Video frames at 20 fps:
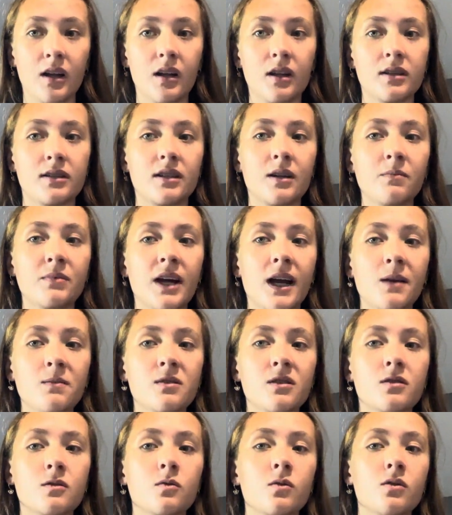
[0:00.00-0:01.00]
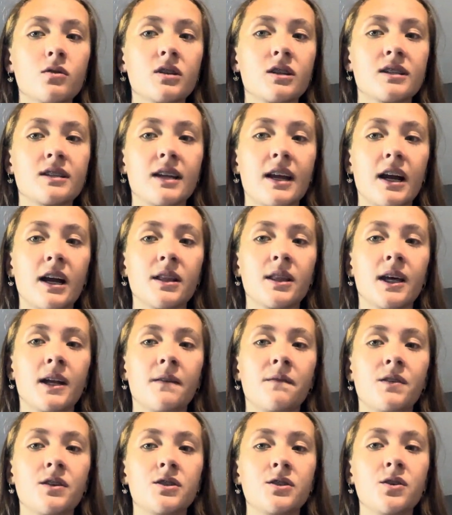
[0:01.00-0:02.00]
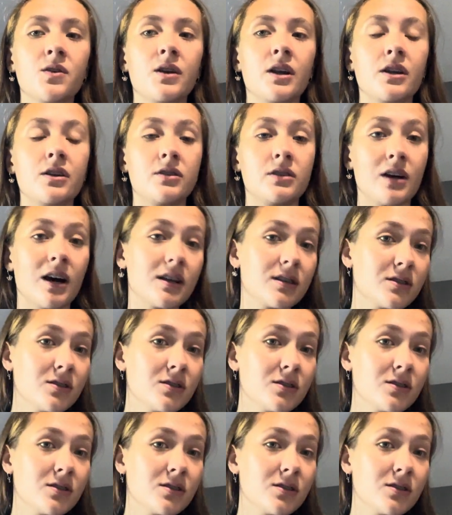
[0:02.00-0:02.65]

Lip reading: Sometimes the schools are scared that if the student does